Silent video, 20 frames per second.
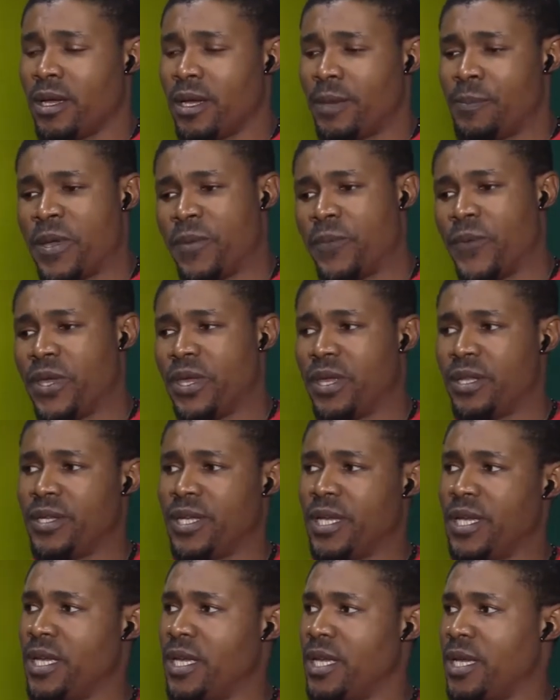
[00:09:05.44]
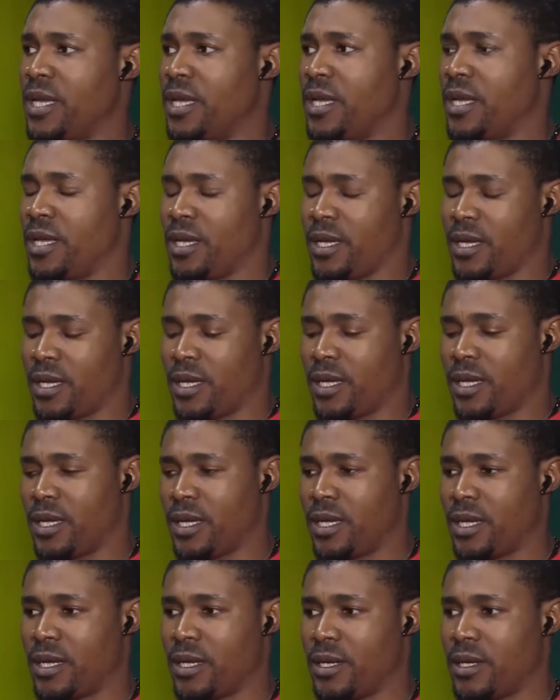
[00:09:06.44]
maybe the
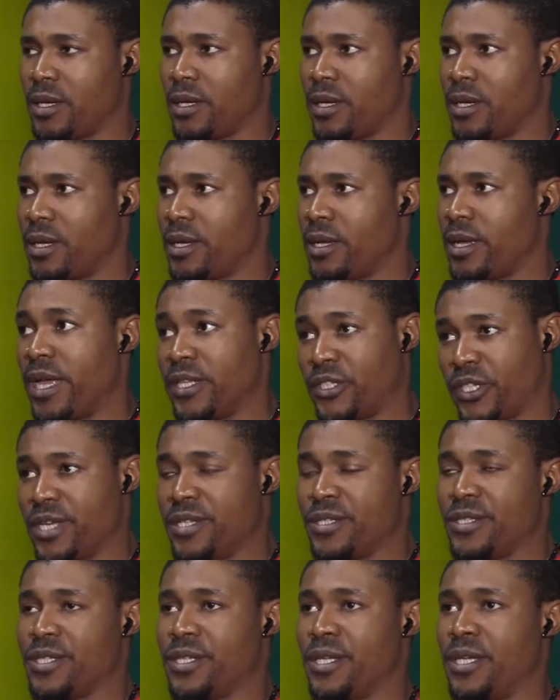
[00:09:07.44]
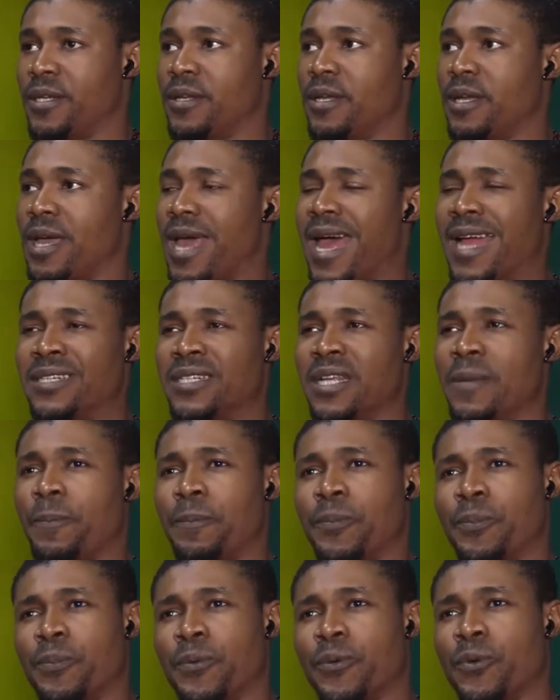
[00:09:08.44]
agency, and they
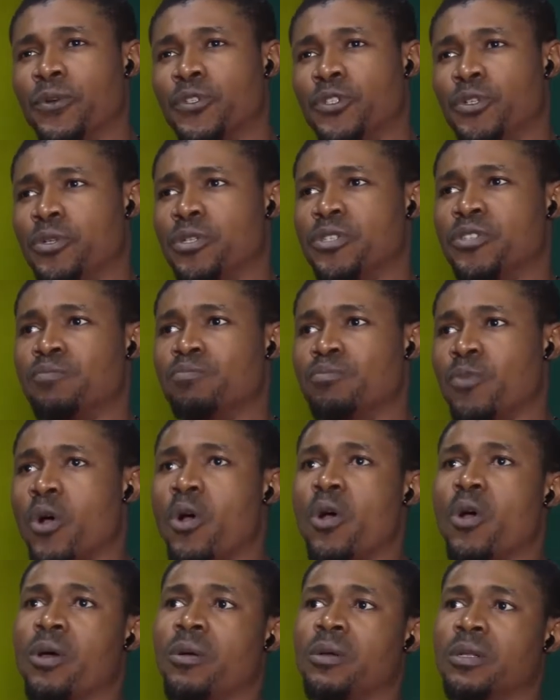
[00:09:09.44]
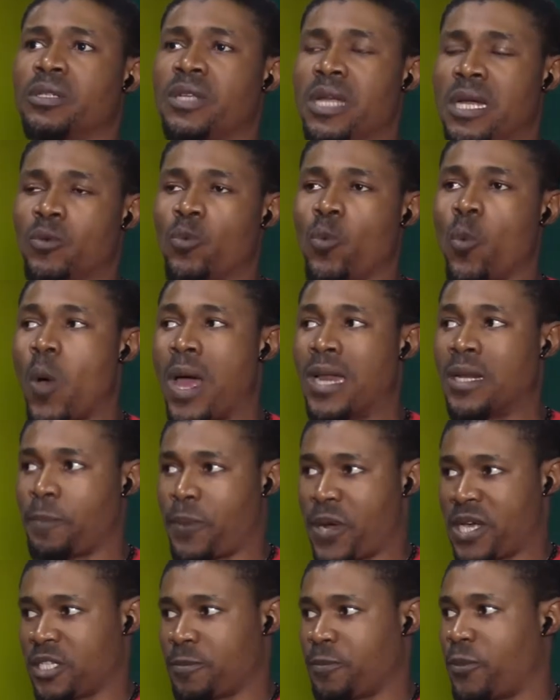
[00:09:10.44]
produce more than one
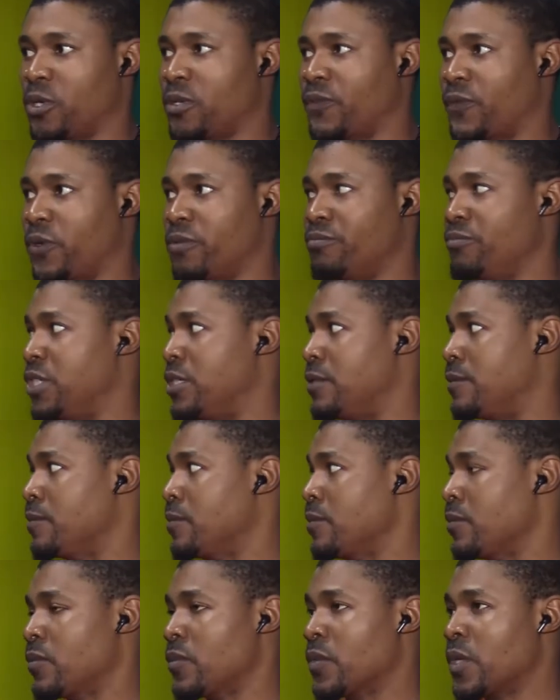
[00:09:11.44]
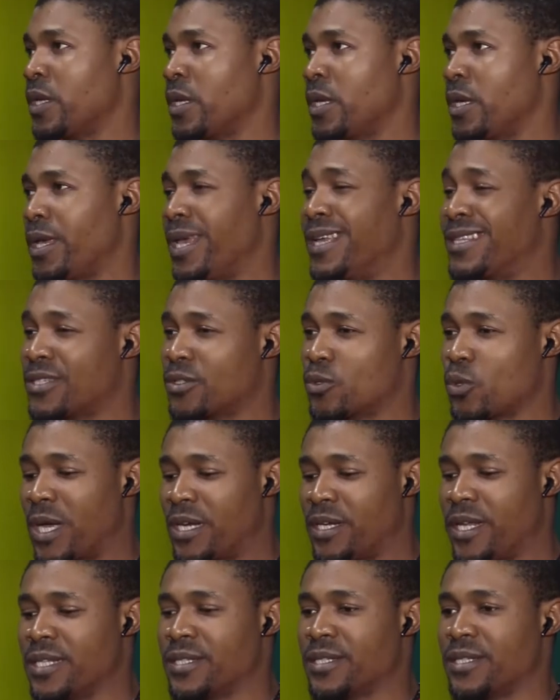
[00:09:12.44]
passport for me, it's to
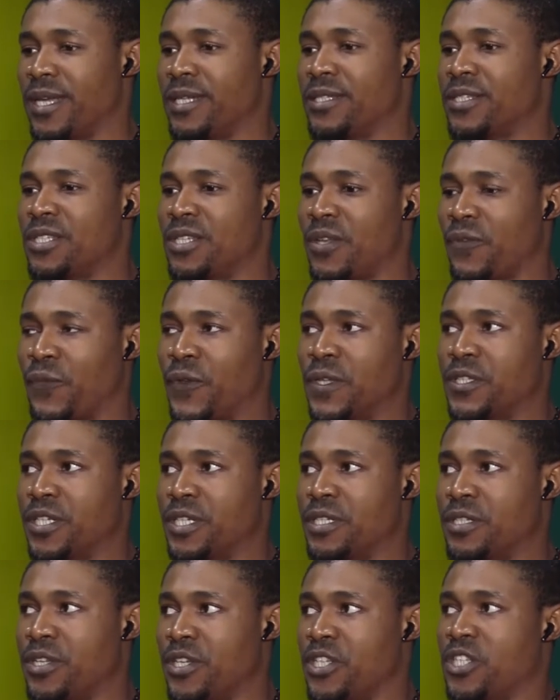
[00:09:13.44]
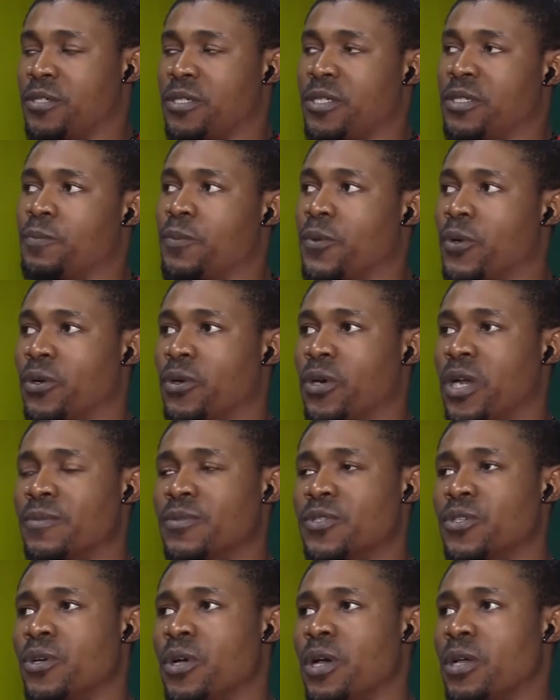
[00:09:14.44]
an extent defeating this program.
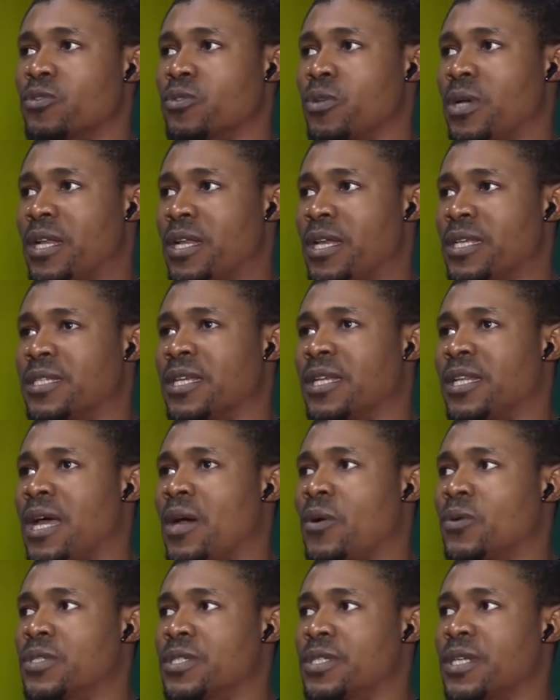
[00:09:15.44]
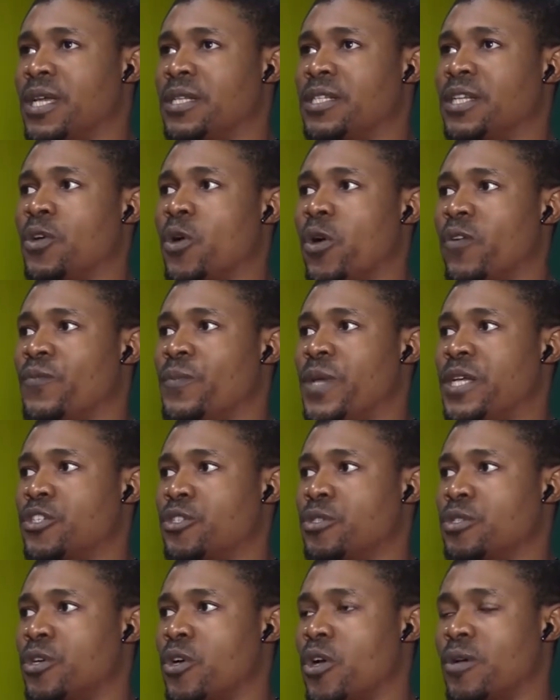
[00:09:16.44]
So to an extent, I would say the government
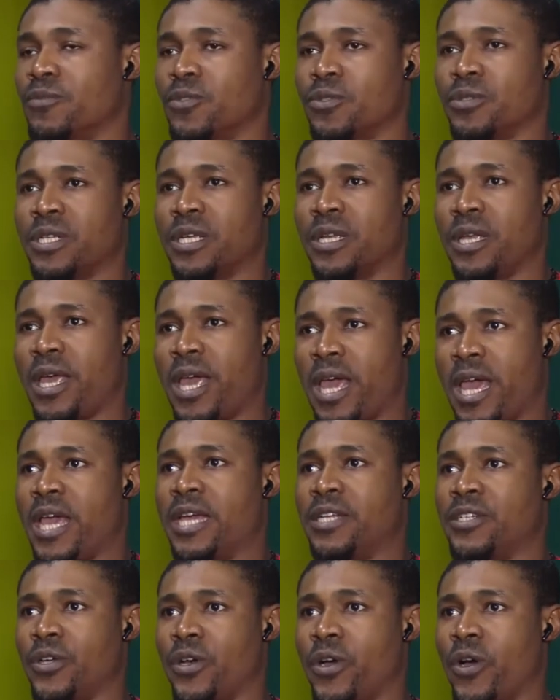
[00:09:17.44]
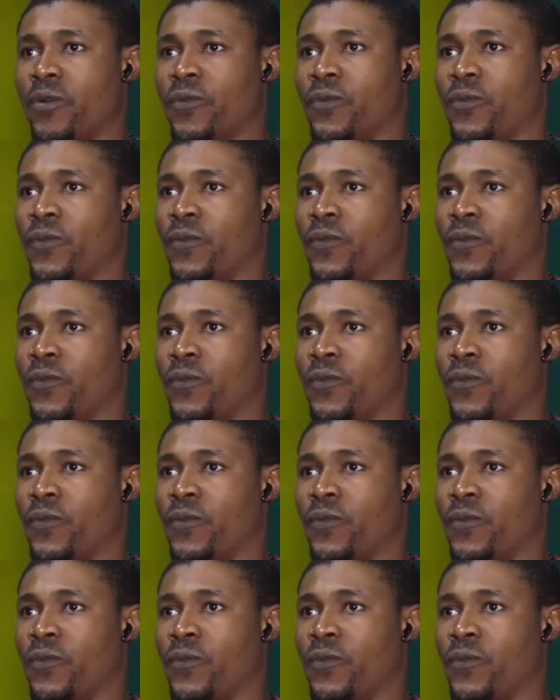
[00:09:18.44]
should come to the aid of